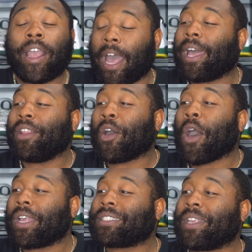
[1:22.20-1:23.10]
I you know,
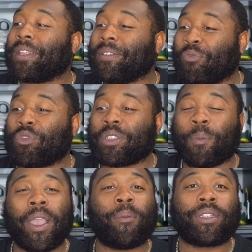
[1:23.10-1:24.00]
I sent
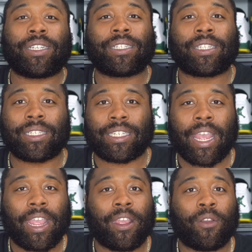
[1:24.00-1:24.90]
some images to
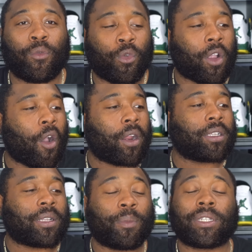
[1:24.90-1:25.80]
Jay
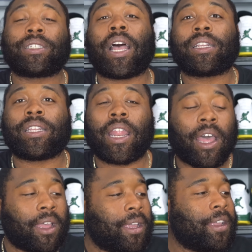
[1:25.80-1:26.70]
regarding some of the socks that
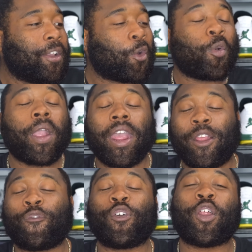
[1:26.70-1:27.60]
I
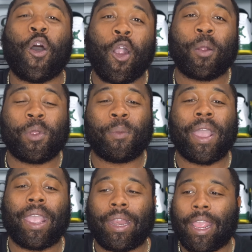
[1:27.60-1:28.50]
created for the Army,
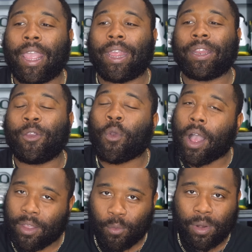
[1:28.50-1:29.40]
man, and he
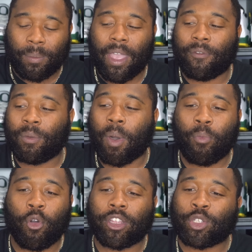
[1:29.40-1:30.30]
rocking with them heavy. My
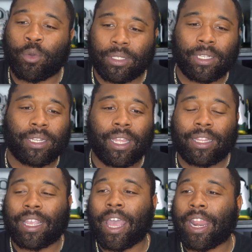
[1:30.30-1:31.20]
boy Twizzy,
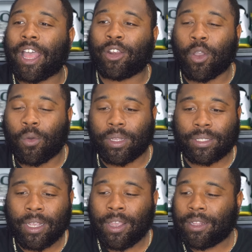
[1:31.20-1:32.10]
another guy that I know,
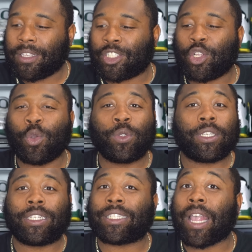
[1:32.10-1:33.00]
is the
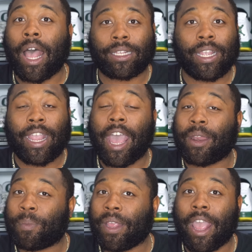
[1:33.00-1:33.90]
shoes and the socks, they
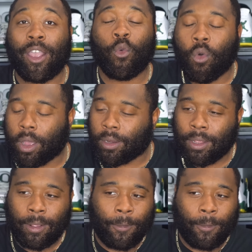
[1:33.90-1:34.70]
gotta be A1.